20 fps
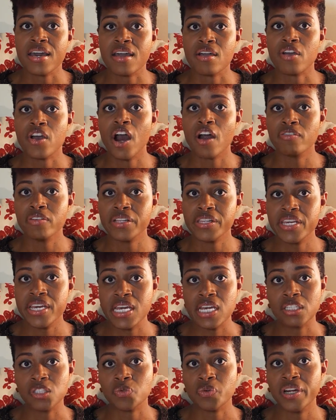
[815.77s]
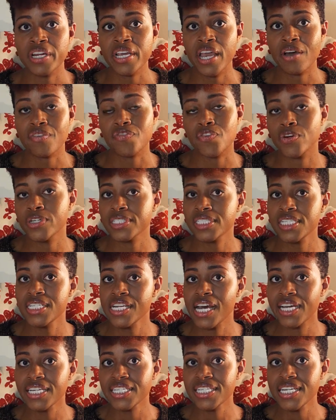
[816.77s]
Currently, it's running at
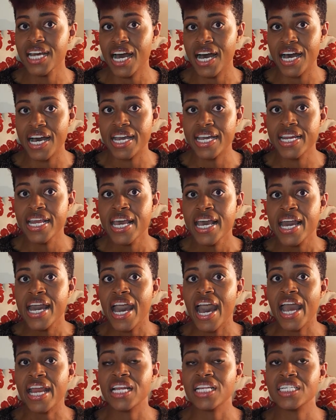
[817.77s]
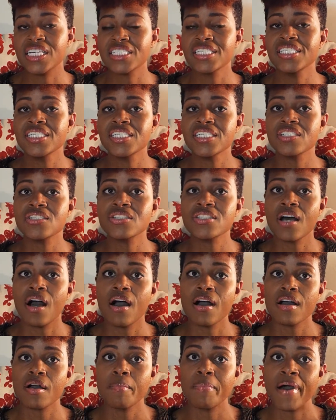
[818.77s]
$14.99, and it doesn't just
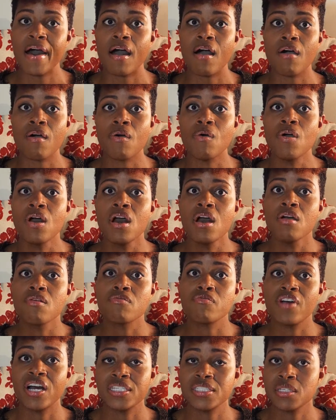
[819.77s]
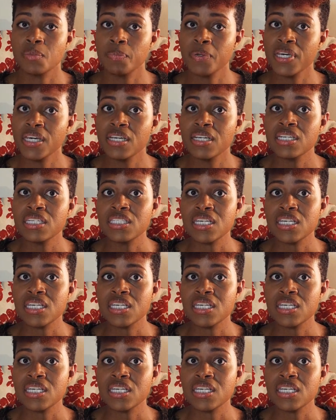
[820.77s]
talk about recipes.